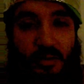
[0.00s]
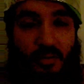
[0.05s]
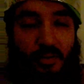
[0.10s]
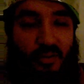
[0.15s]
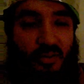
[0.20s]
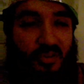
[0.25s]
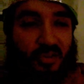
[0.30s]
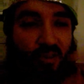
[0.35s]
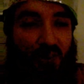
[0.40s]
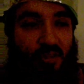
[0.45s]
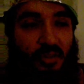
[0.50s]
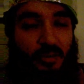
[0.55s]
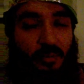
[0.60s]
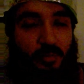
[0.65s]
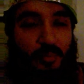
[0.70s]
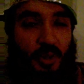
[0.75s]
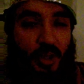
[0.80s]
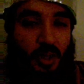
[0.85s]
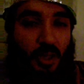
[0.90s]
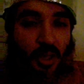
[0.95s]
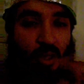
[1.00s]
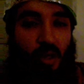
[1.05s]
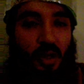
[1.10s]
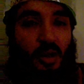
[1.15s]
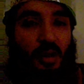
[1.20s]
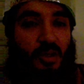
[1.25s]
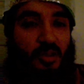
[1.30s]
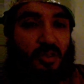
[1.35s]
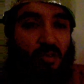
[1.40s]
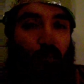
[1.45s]
You could see some
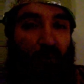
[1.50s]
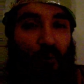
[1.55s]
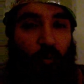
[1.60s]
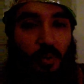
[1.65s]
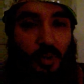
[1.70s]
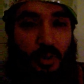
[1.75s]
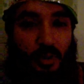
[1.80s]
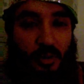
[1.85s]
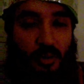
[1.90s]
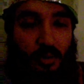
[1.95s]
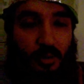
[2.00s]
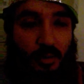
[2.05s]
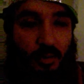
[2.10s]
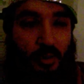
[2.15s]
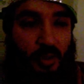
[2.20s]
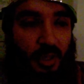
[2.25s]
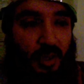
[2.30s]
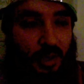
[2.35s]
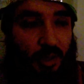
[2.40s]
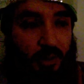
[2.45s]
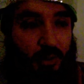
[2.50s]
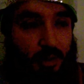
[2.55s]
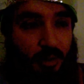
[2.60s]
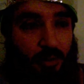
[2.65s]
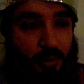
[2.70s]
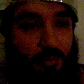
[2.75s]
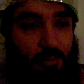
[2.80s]
smoke, like